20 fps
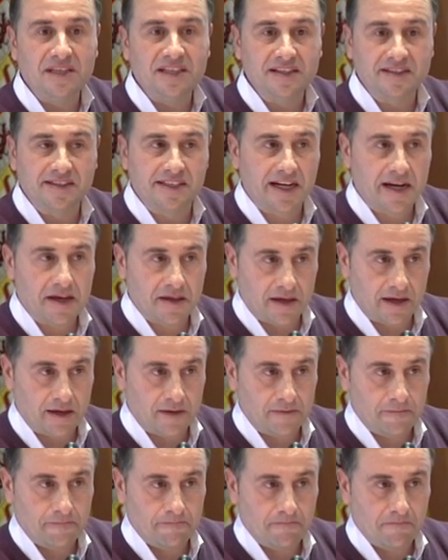you've
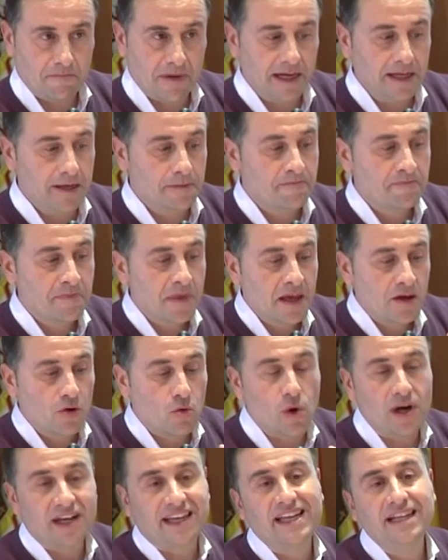got to take into
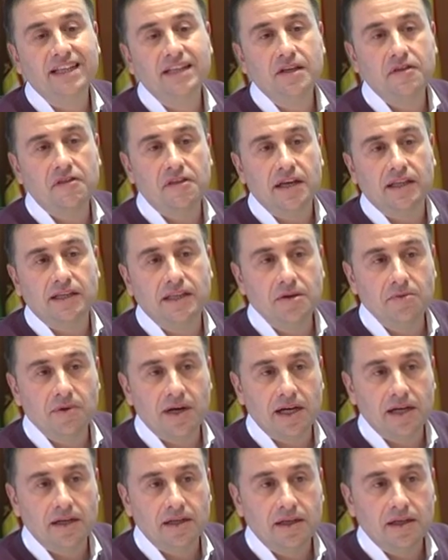account that
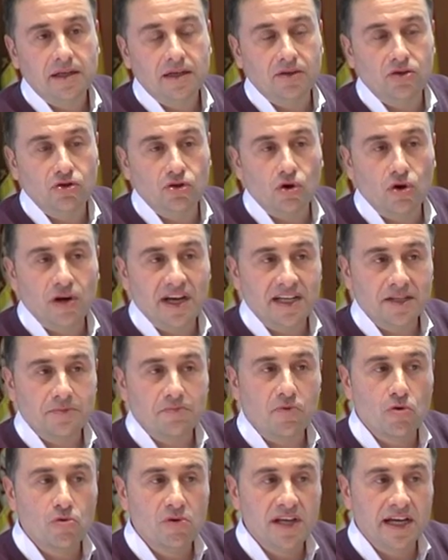this
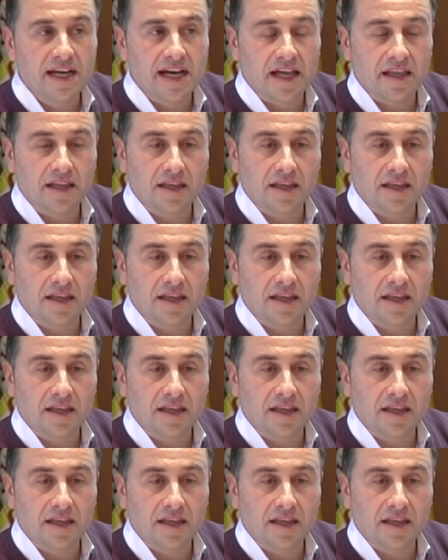initiative